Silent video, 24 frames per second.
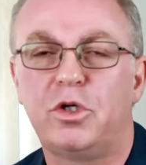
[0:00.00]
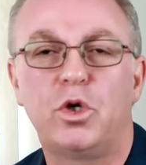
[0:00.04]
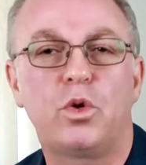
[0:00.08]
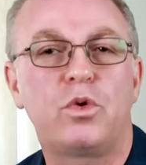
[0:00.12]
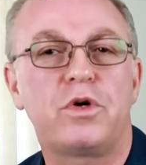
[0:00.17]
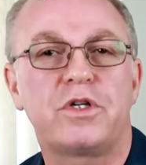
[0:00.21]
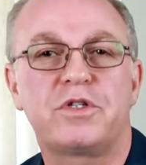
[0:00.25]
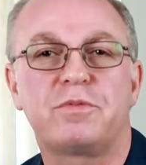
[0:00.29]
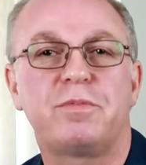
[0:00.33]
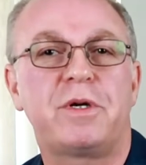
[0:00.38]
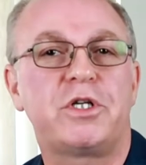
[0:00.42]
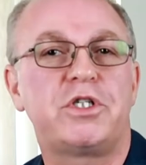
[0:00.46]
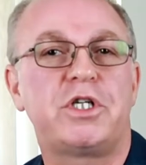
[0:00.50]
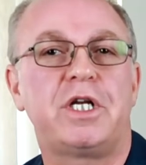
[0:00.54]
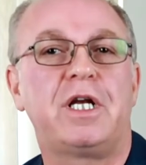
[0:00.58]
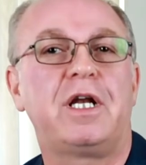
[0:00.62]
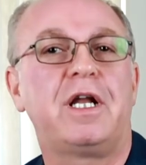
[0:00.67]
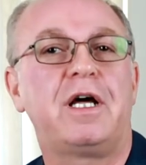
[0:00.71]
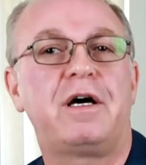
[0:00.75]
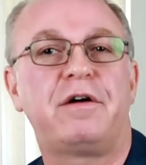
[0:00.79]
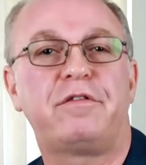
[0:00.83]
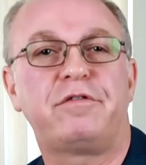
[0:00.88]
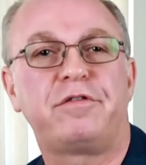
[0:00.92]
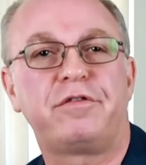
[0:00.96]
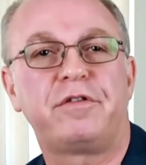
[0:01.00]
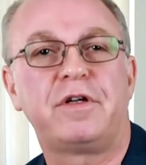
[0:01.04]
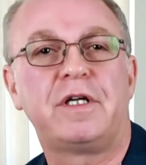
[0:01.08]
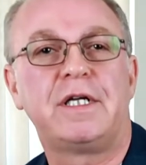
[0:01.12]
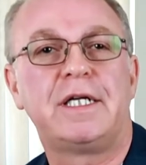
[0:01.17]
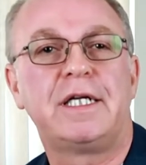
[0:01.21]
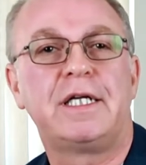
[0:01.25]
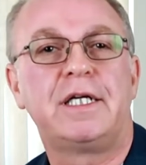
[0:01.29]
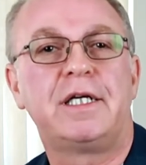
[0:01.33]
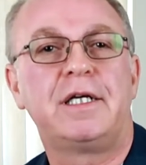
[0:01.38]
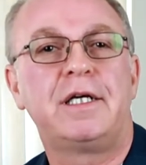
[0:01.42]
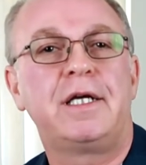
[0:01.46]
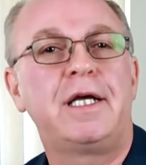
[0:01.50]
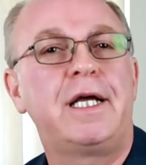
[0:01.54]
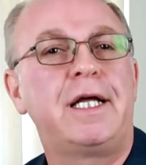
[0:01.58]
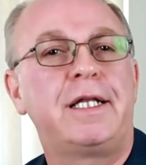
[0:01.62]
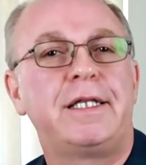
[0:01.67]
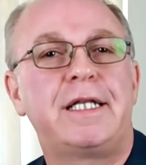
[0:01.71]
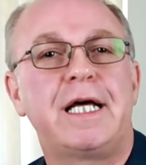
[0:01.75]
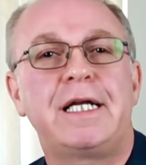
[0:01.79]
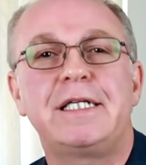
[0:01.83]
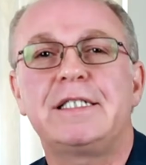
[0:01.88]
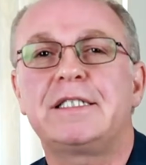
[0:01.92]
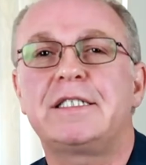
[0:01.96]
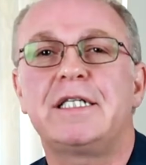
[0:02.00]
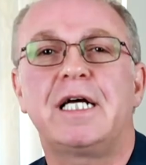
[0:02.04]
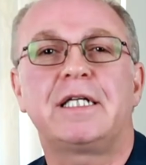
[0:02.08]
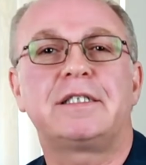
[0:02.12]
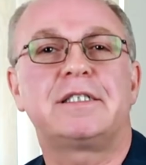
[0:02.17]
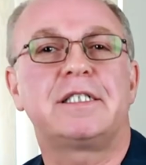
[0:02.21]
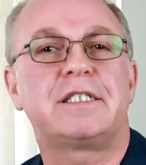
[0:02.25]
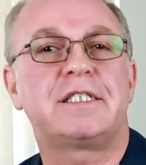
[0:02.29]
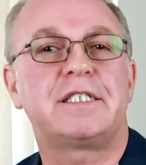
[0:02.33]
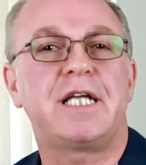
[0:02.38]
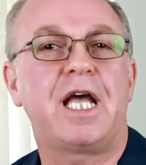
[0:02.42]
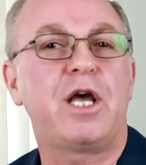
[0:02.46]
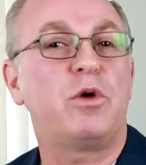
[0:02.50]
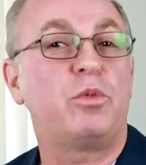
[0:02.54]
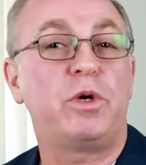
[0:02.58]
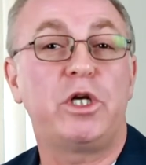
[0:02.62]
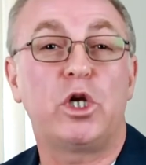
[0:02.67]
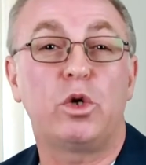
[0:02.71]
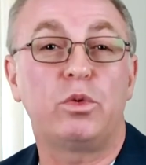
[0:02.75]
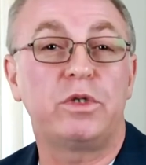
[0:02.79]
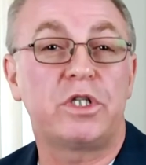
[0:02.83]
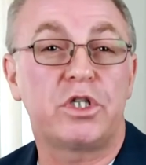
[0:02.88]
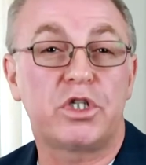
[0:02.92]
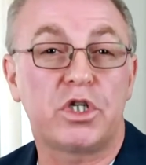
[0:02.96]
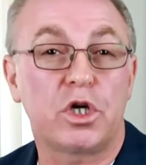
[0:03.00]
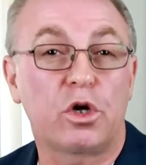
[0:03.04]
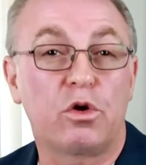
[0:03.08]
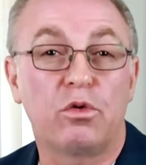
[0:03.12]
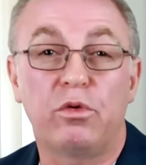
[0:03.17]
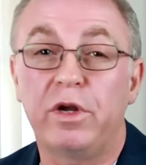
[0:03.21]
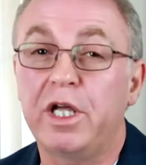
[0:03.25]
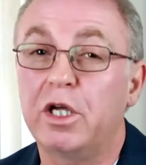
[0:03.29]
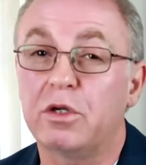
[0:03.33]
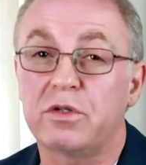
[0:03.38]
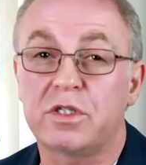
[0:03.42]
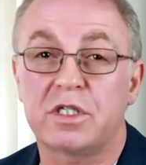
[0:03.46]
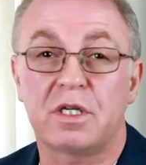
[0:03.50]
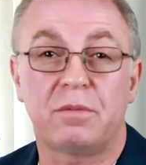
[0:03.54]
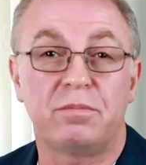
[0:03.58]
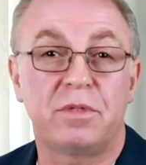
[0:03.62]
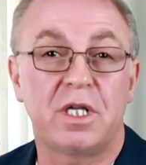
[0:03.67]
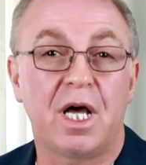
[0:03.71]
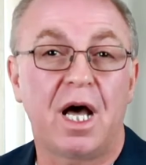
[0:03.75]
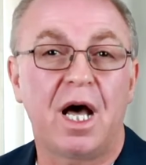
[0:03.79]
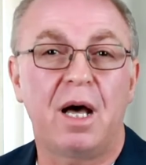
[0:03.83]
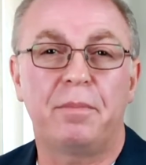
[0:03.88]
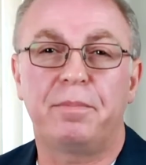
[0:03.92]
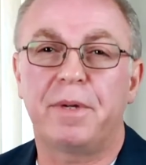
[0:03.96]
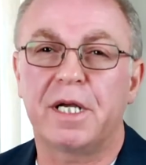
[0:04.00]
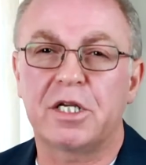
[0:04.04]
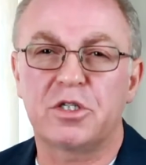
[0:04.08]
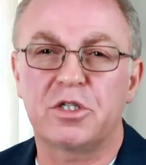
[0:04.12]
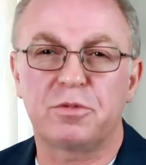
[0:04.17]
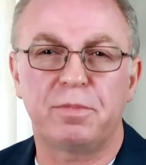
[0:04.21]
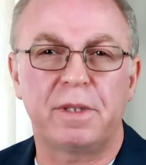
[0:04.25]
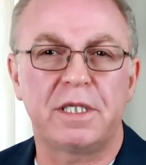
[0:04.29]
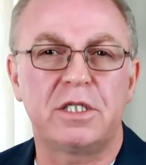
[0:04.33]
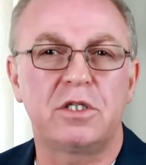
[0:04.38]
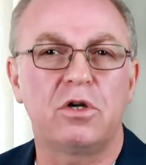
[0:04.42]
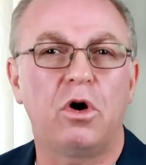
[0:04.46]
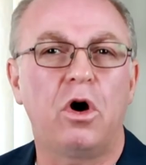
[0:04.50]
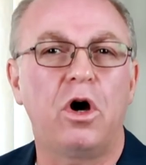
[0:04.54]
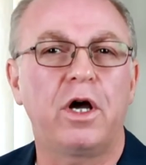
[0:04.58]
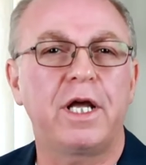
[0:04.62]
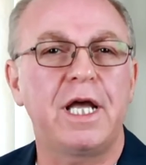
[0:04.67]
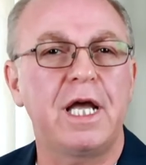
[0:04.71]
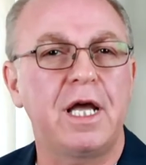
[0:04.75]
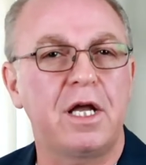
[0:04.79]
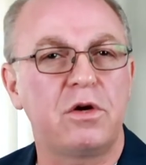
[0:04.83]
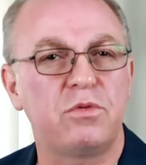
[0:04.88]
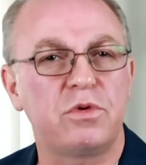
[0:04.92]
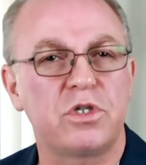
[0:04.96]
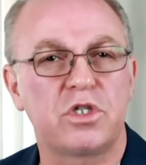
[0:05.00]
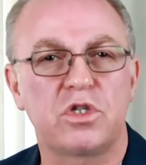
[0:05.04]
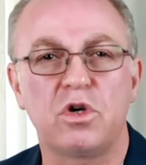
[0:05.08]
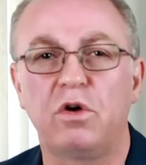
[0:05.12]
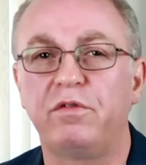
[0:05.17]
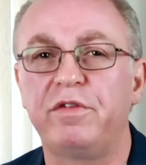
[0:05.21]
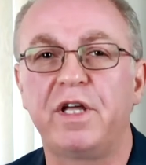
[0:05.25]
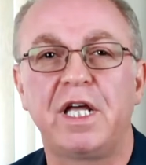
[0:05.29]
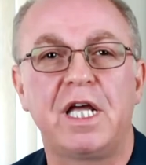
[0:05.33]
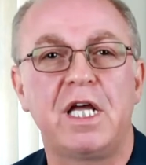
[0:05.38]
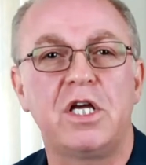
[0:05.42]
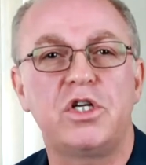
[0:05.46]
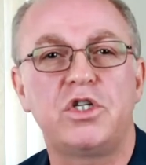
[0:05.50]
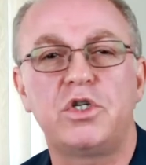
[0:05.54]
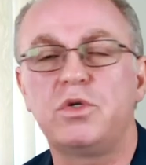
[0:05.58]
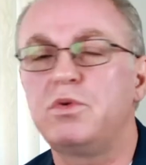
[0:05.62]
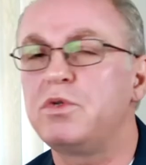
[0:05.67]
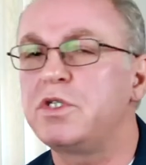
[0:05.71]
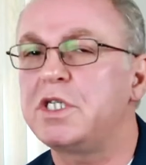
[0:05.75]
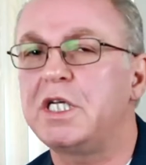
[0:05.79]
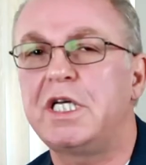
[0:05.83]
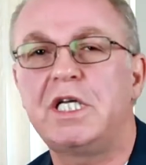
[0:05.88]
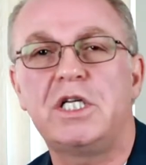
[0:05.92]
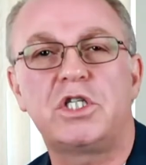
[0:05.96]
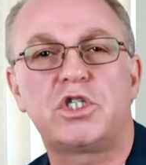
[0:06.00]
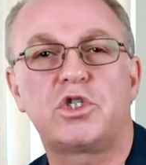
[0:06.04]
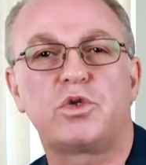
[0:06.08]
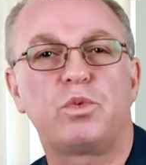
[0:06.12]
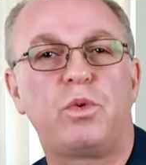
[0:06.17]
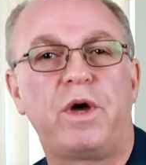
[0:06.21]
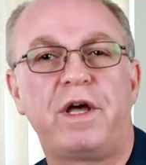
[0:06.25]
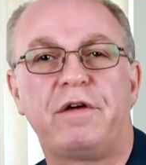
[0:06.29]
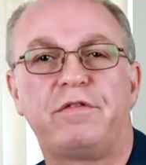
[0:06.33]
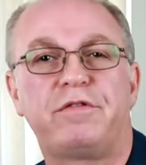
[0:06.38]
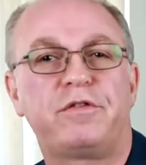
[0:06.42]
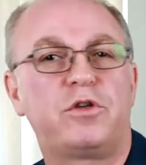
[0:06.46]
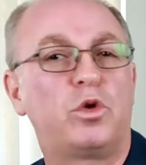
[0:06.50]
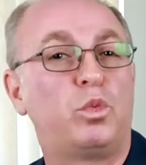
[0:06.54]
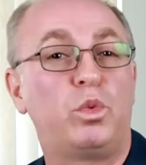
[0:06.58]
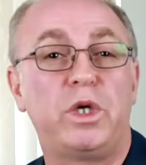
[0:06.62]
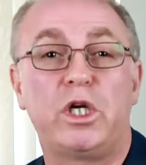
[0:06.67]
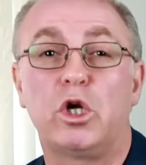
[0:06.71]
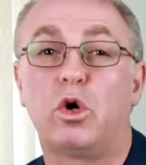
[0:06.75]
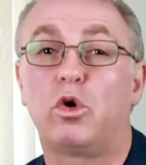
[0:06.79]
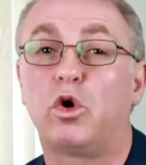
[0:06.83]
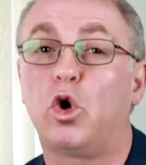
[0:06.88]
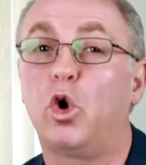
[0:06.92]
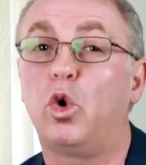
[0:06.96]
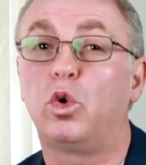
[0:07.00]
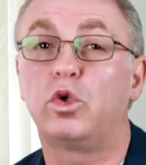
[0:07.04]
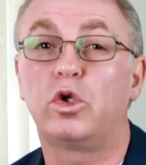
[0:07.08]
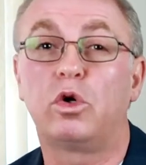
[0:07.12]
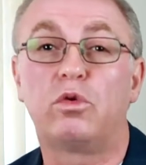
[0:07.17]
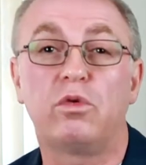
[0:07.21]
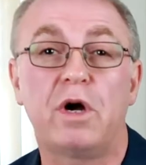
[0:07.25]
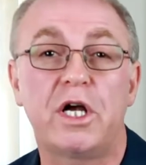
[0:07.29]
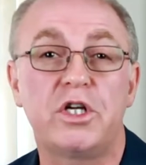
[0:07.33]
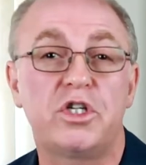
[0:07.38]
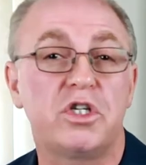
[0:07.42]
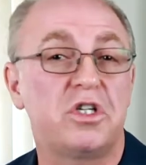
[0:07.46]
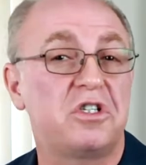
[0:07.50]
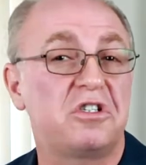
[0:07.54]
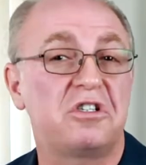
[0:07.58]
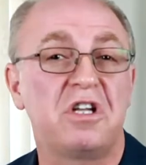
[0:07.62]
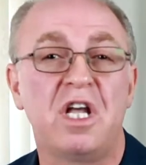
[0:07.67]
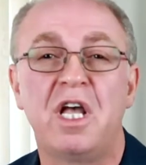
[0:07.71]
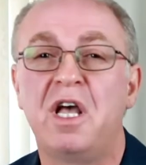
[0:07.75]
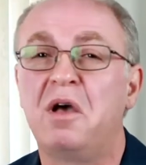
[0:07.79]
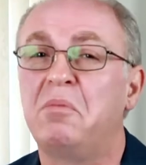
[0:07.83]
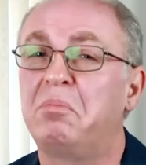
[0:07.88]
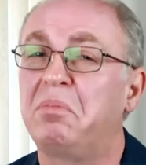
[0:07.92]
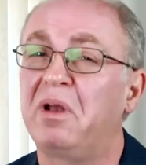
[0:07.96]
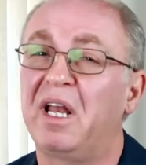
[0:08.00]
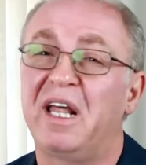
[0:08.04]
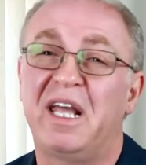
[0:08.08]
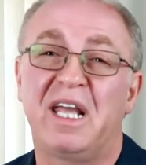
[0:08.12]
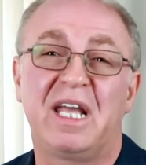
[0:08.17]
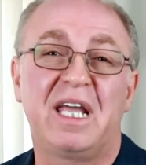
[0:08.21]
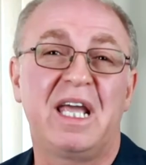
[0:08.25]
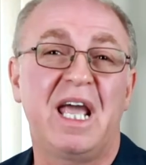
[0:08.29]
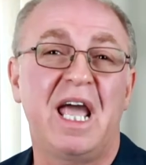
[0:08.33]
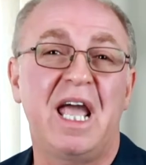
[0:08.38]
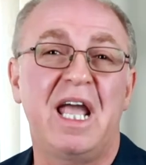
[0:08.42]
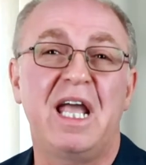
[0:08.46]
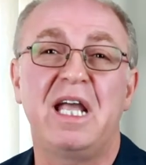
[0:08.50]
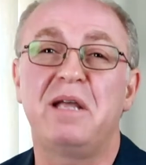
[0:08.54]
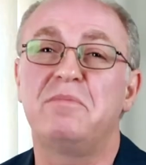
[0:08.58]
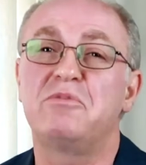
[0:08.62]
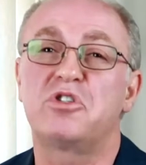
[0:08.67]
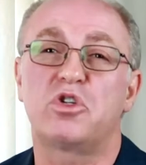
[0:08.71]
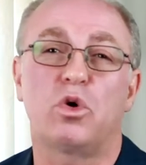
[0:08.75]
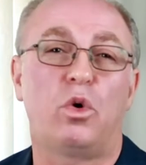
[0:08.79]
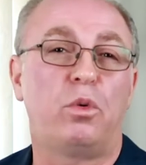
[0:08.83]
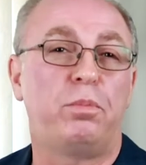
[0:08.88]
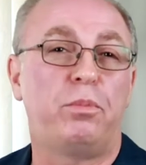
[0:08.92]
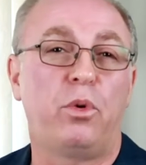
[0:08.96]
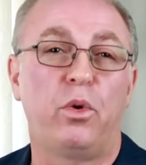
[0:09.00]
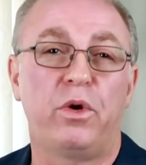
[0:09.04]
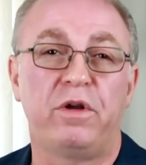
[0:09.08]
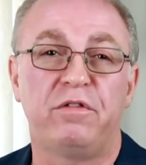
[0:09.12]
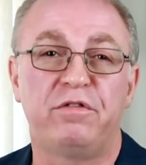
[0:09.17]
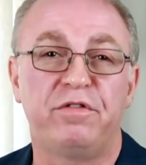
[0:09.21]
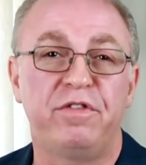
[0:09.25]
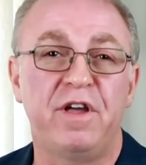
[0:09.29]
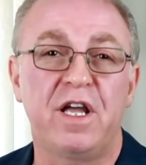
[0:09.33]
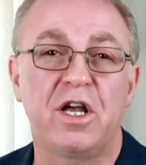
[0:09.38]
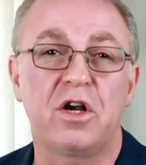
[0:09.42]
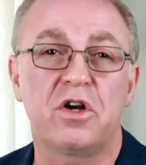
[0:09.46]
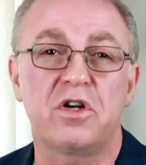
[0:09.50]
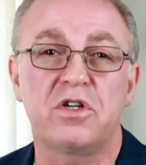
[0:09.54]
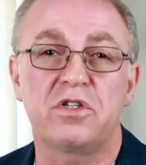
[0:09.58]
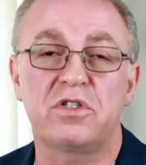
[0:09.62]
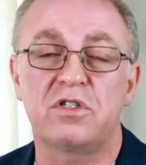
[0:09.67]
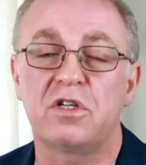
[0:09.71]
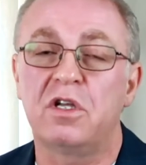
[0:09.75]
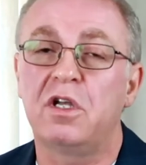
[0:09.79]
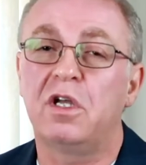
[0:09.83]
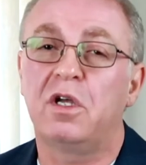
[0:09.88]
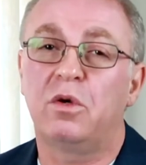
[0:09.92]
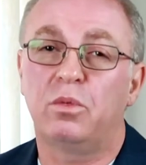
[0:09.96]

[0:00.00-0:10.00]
nor as much in love. That is not to say we don't disagree on some topics, but talking and resolving issues is swift. We don't hold grudges, play games, or point fingers.